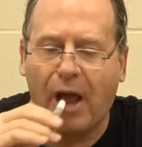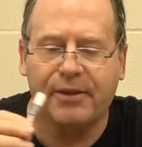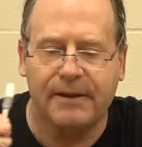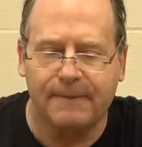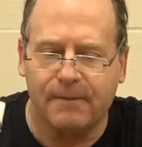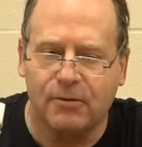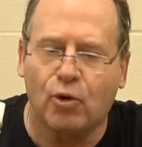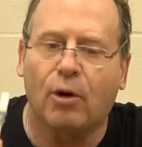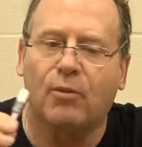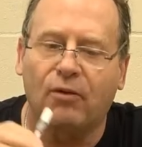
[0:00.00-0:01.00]
The
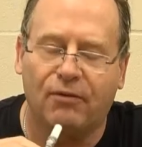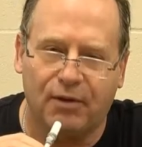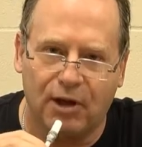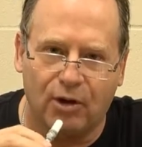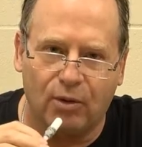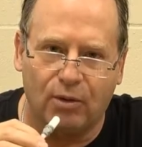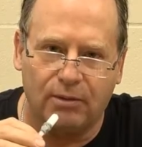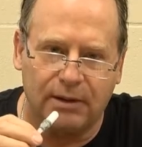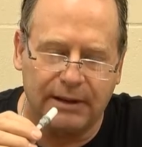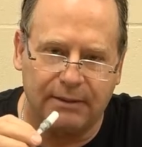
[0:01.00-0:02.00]
normal flow
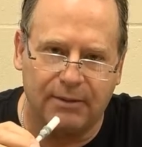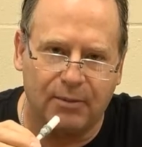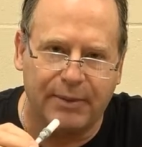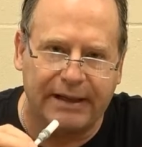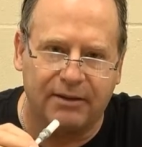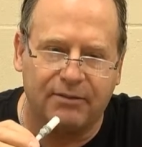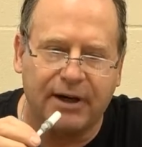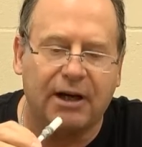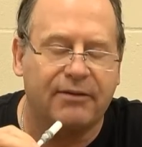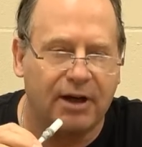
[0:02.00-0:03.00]
made it
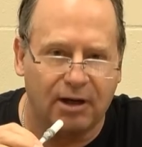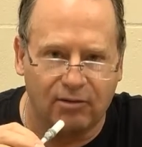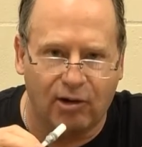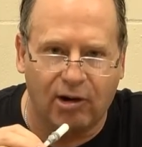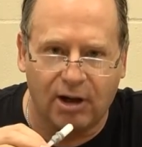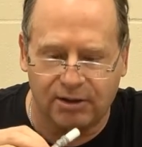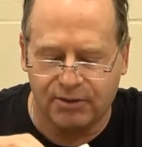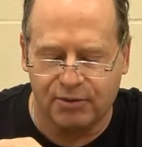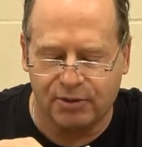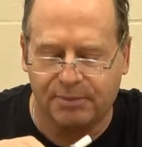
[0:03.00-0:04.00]
very, very long
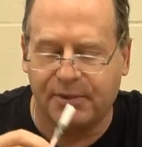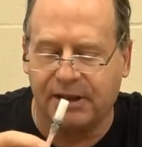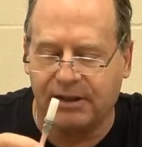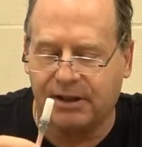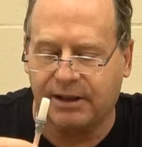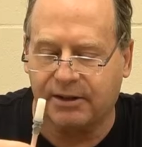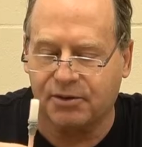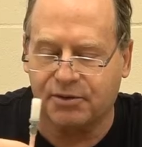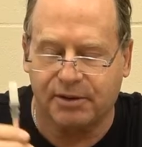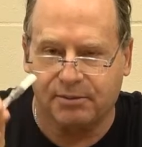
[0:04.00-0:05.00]
to trip the indicator
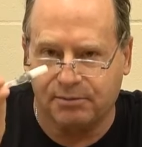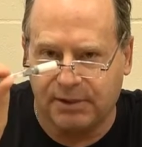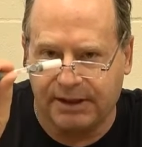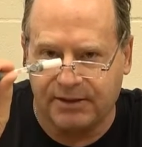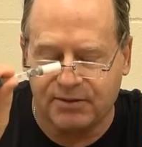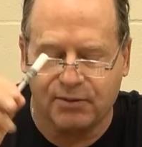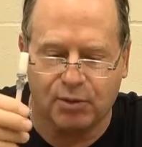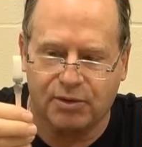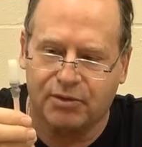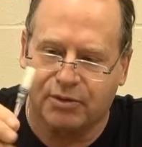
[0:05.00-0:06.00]
strip. Mine is, of
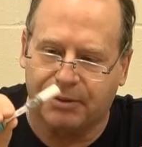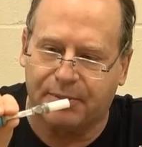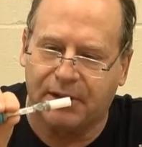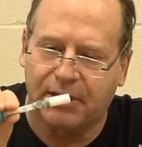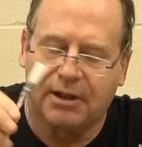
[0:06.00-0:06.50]
course, tripped,